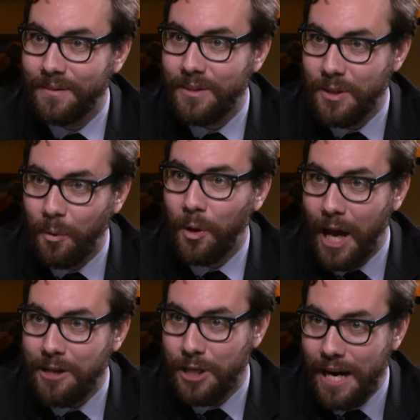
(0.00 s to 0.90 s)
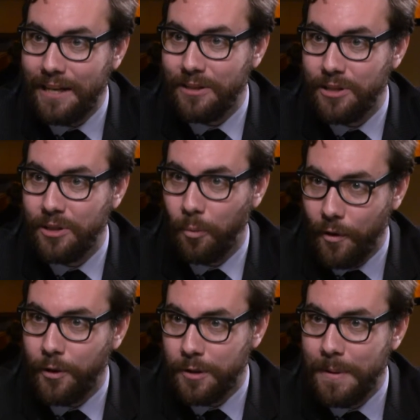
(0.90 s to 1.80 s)
You will not change
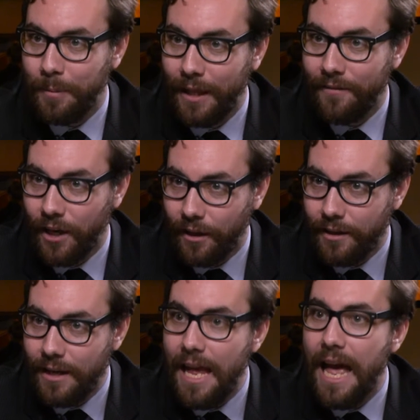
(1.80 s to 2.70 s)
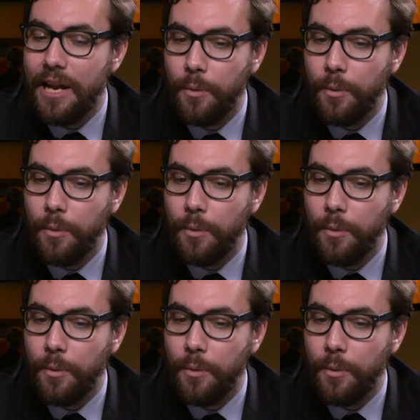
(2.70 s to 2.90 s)
what those people have done, and you